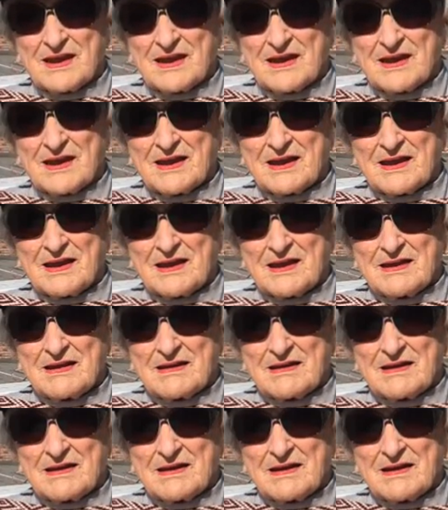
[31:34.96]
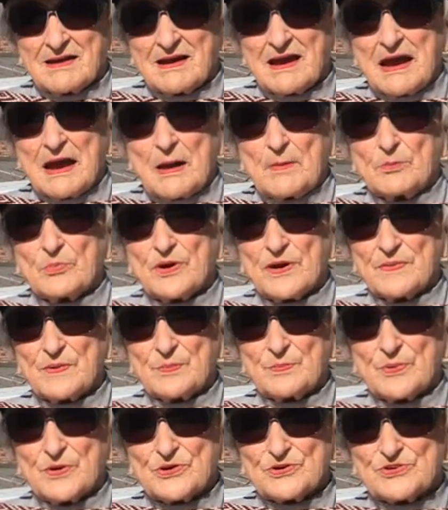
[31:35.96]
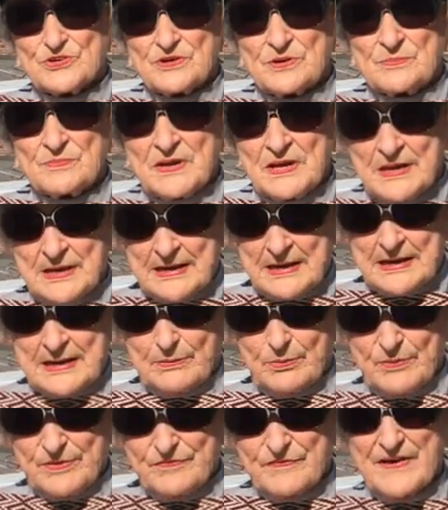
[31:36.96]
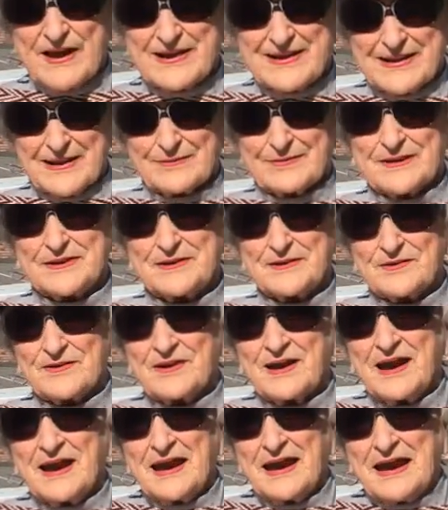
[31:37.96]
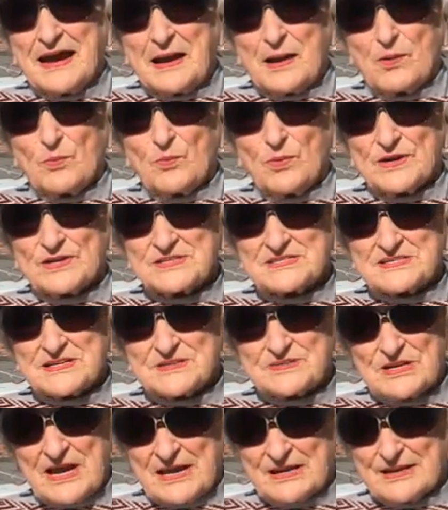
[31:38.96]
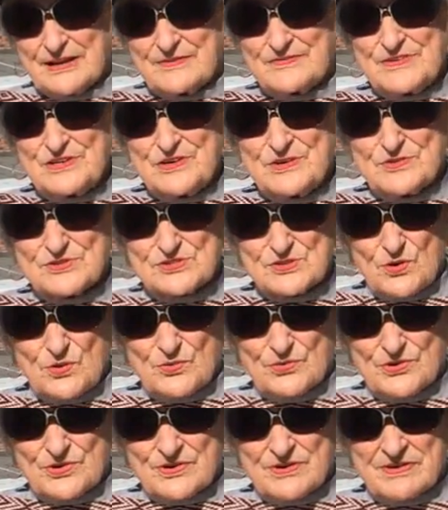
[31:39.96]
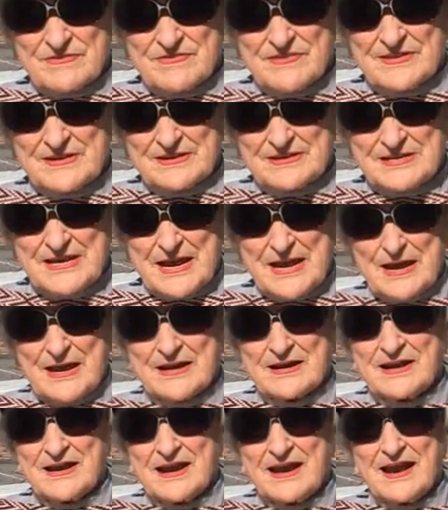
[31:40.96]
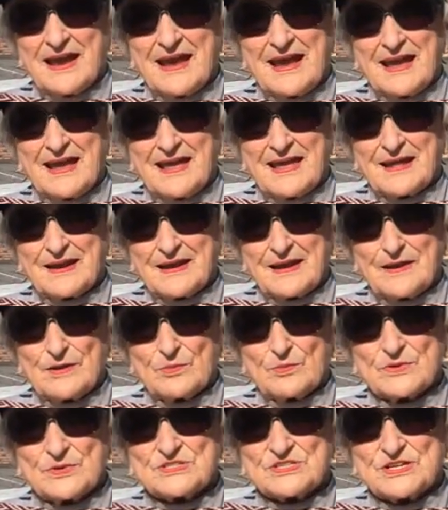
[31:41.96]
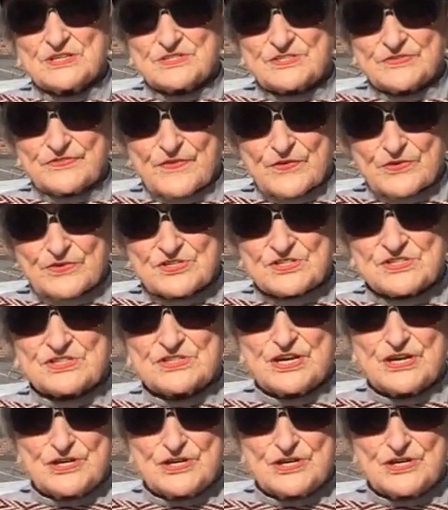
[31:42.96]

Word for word: fact, his teacher? Brother Bertram, we find out later, was 11 years older right. than Dad, and it was his first